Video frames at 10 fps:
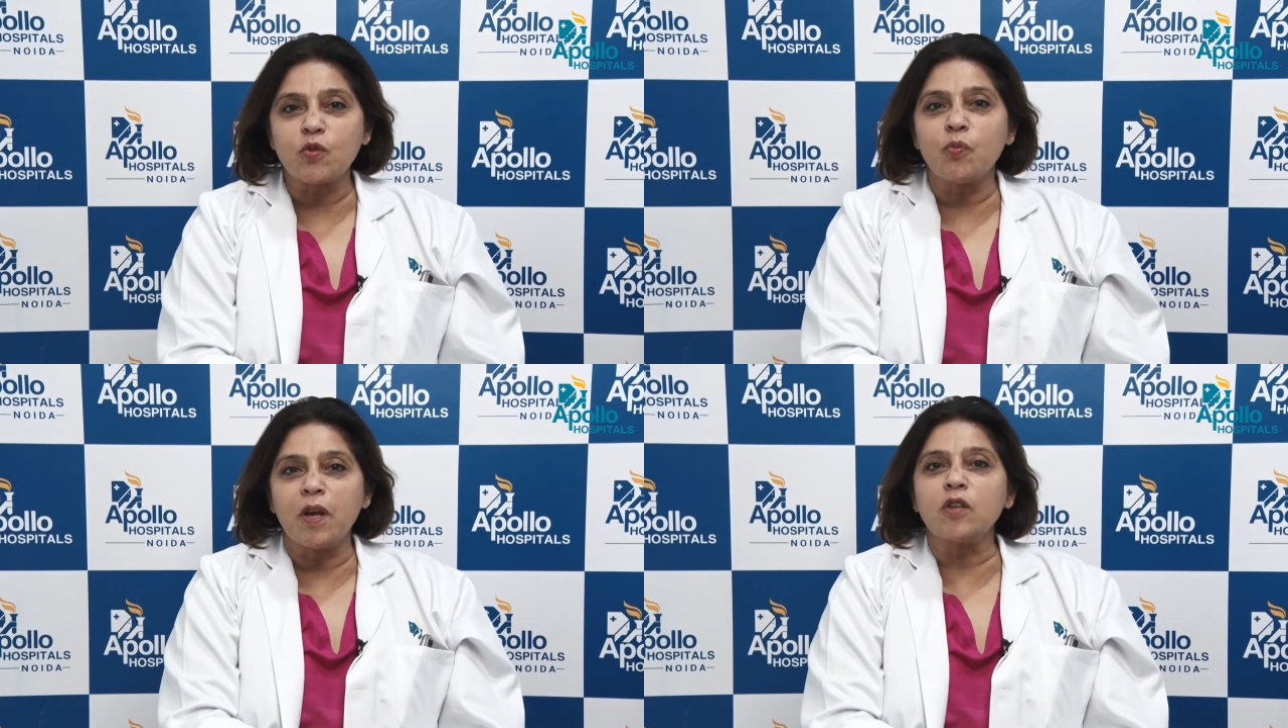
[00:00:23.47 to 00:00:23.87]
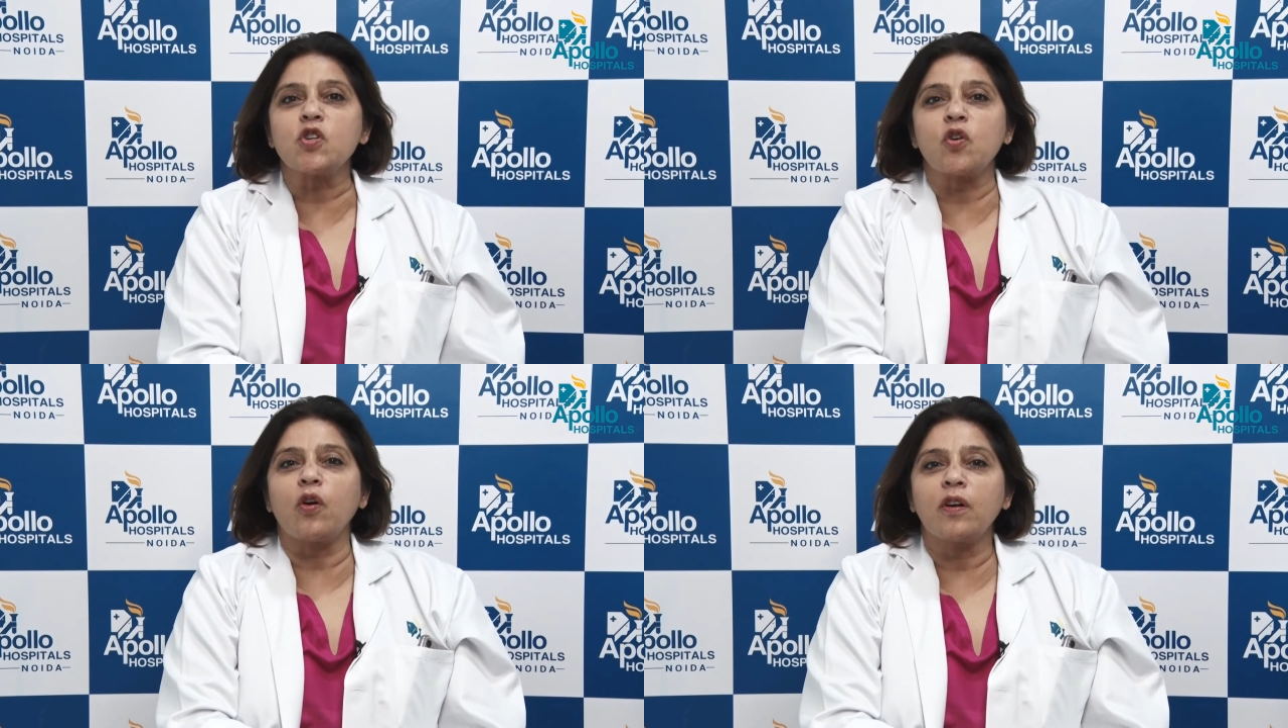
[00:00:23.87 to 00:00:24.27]
to make
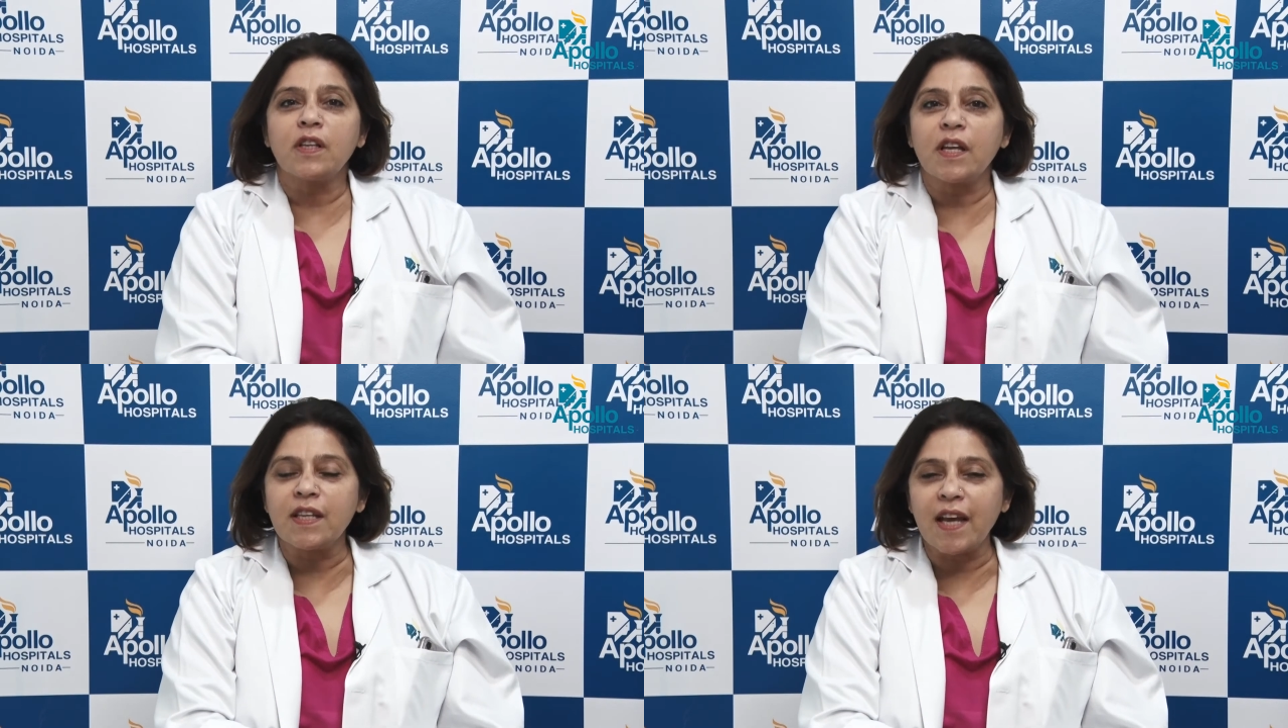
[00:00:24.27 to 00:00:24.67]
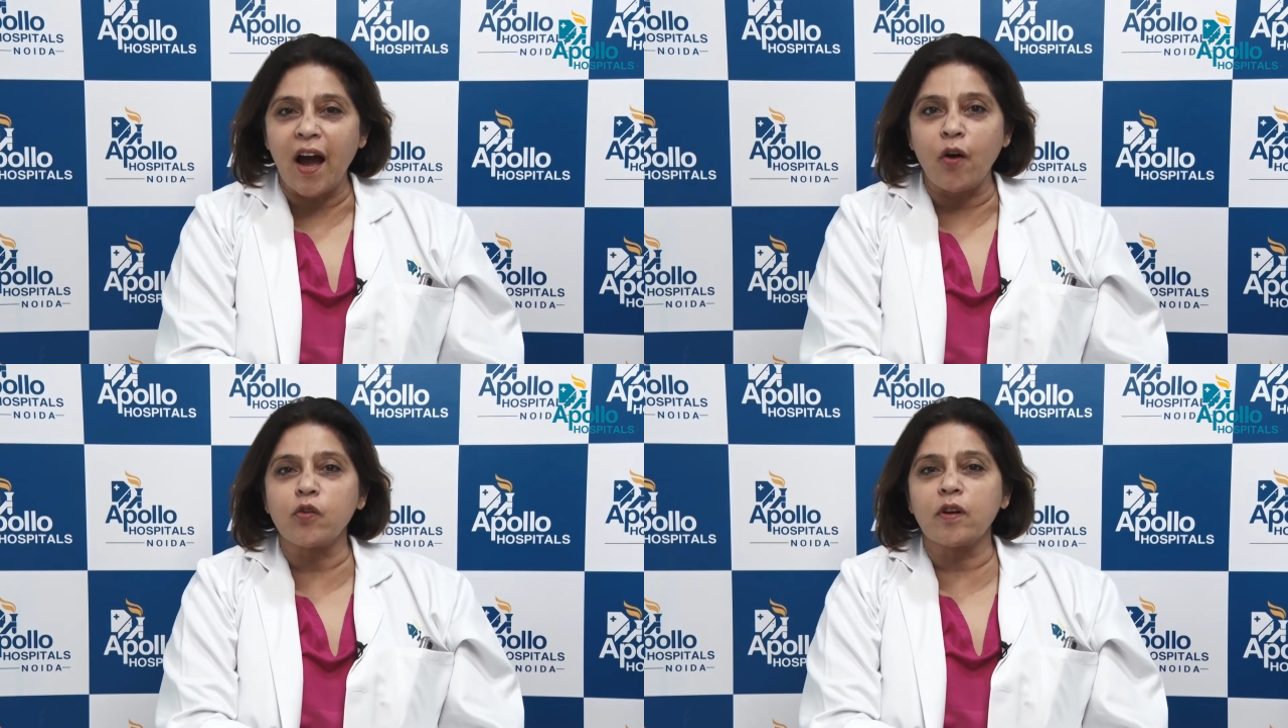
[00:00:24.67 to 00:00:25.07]
sure that
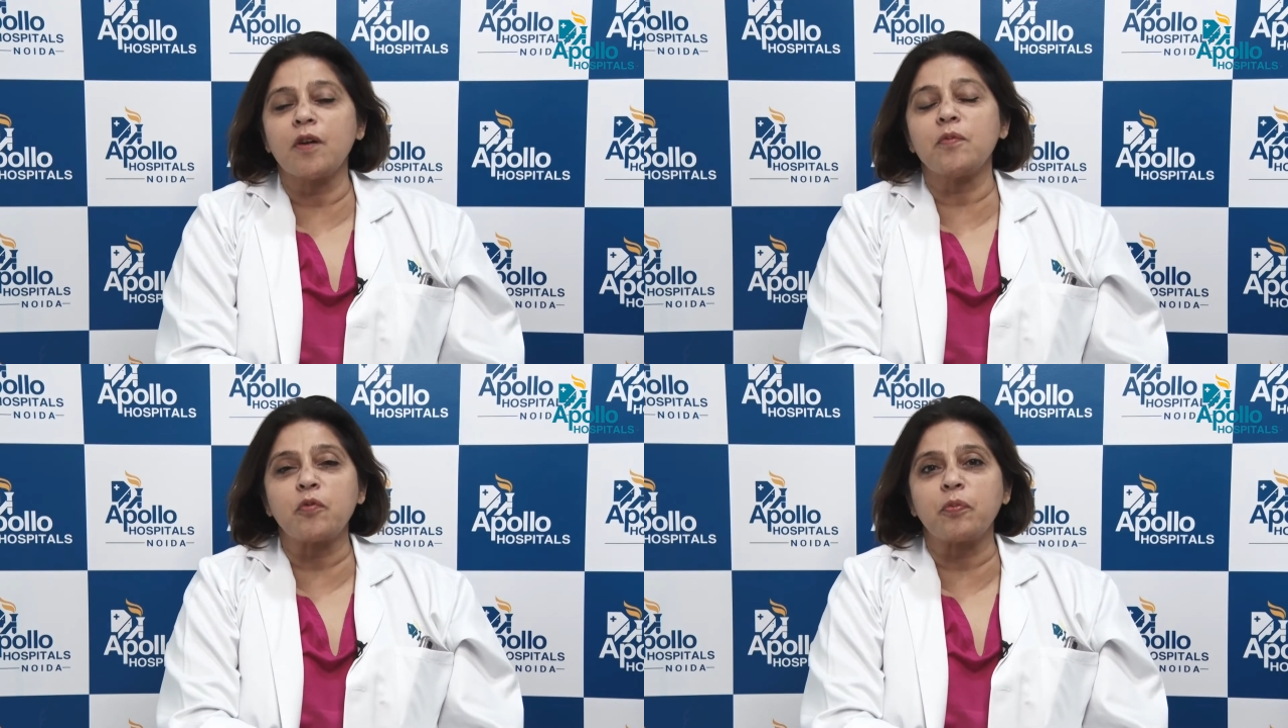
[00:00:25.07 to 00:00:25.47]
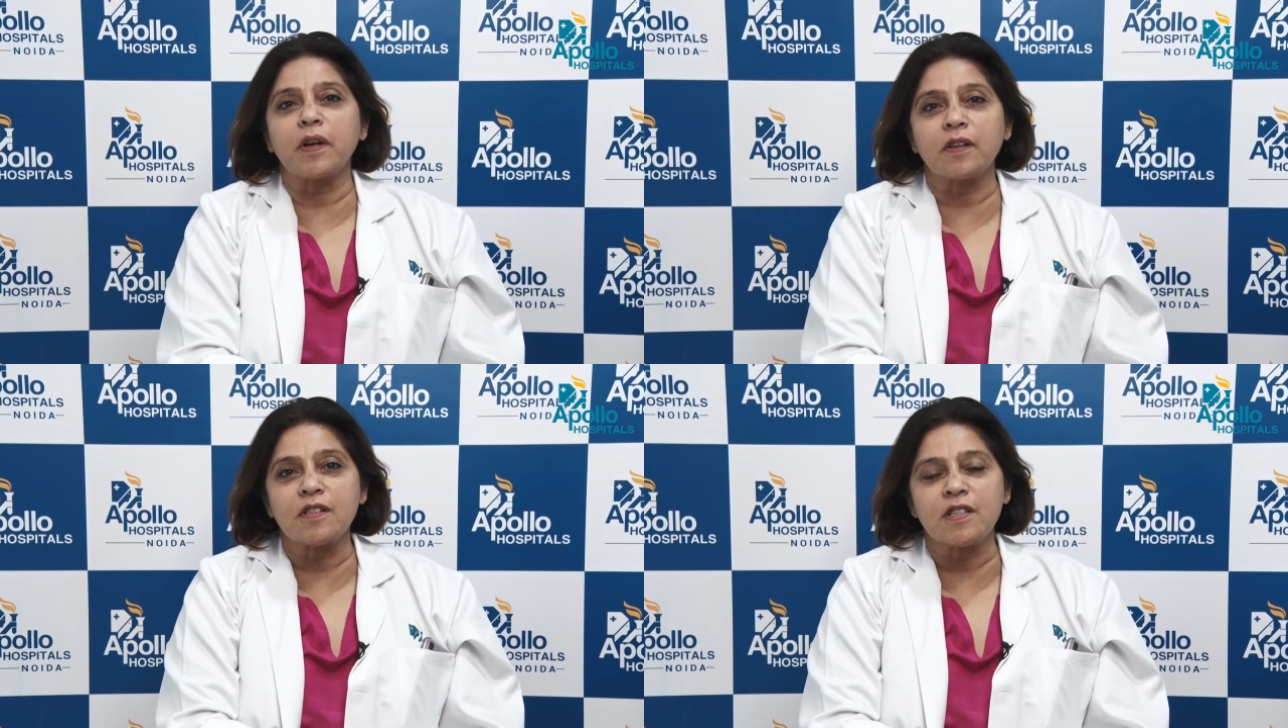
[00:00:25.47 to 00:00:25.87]
the outcome of
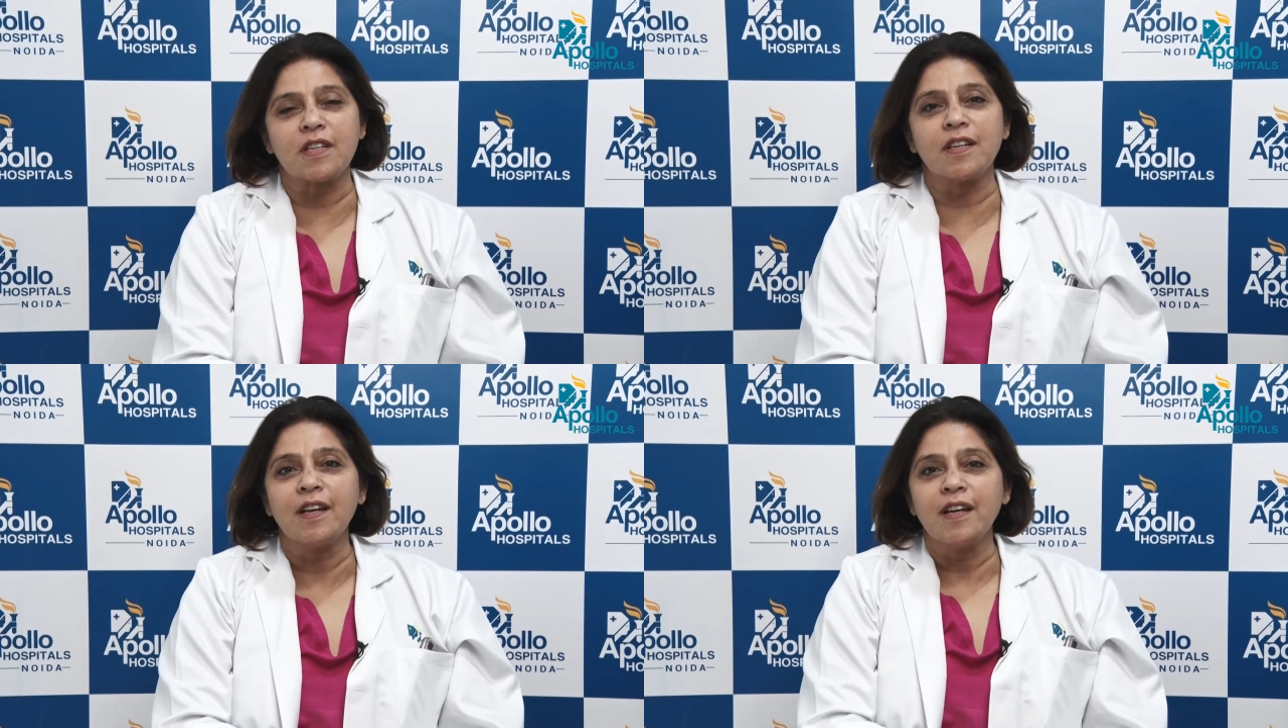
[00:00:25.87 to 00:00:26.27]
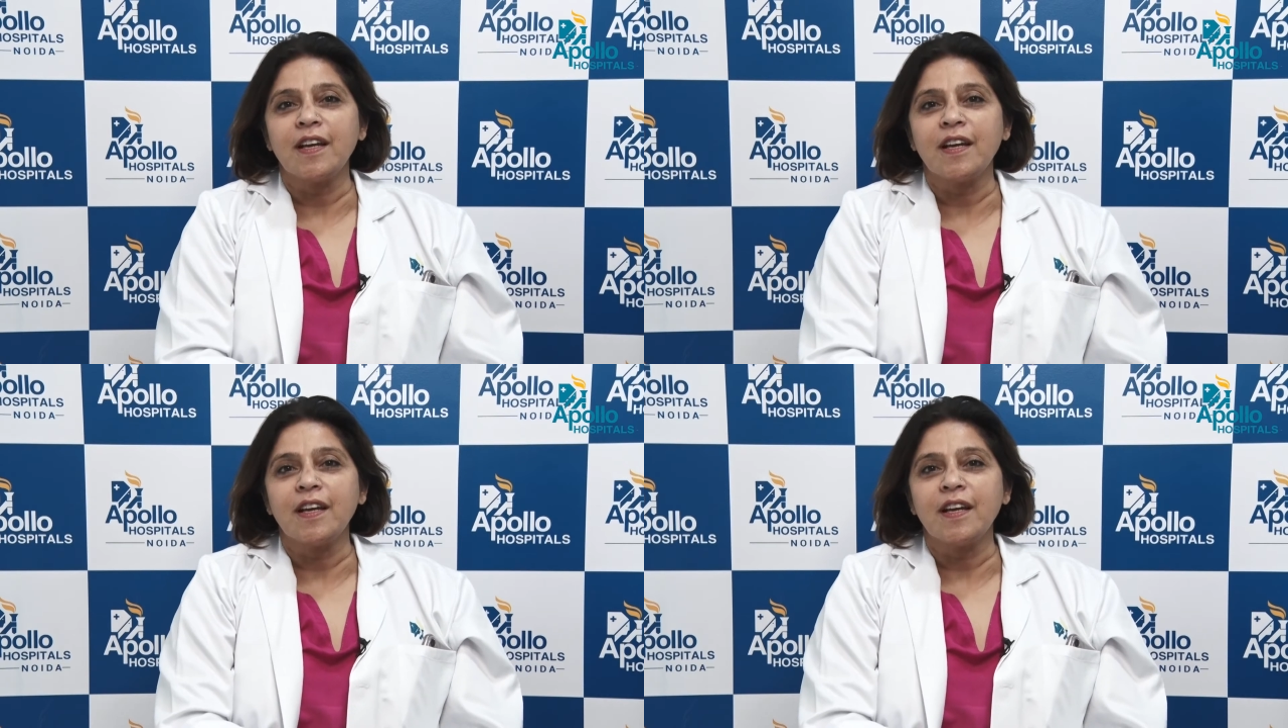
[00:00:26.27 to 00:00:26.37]
pregnancy